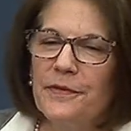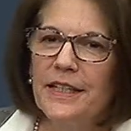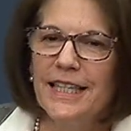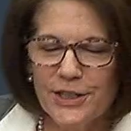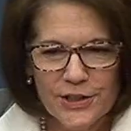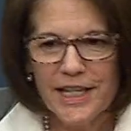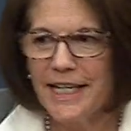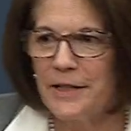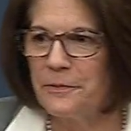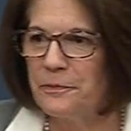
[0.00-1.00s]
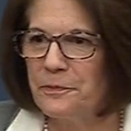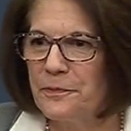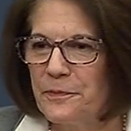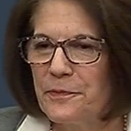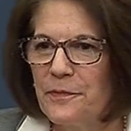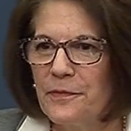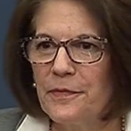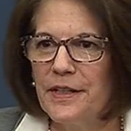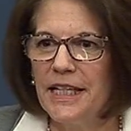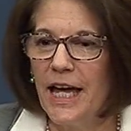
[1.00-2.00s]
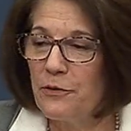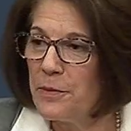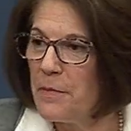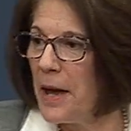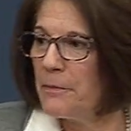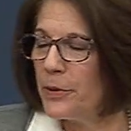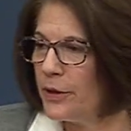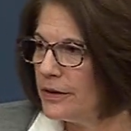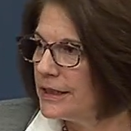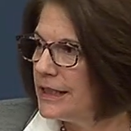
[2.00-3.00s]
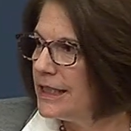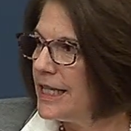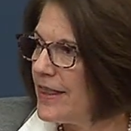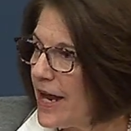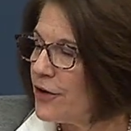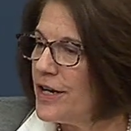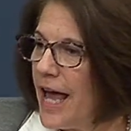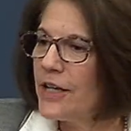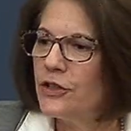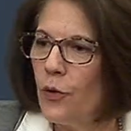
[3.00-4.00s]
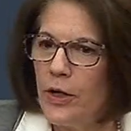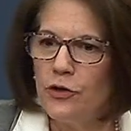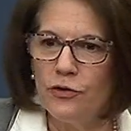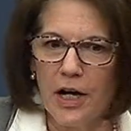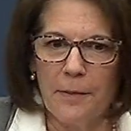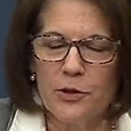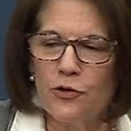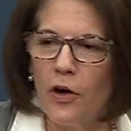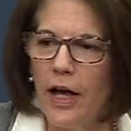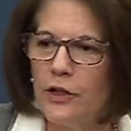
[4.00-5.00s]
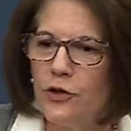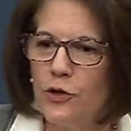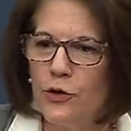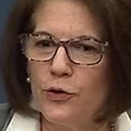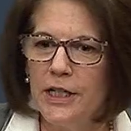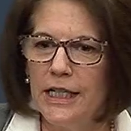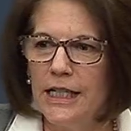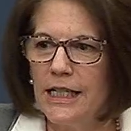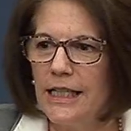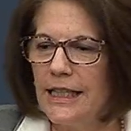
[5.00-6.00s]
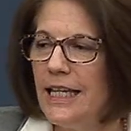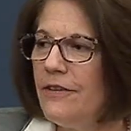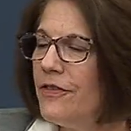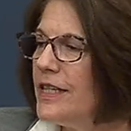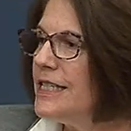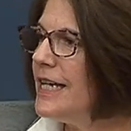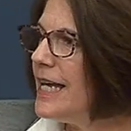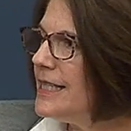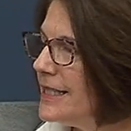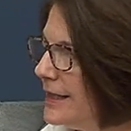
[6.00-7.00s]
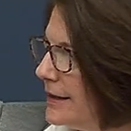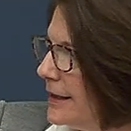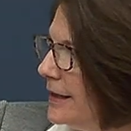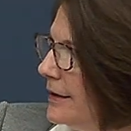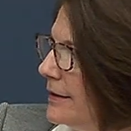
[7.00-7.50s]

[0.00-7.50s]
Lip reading: This is it. And remember, they are next going to come and try to lift the debt ceiling,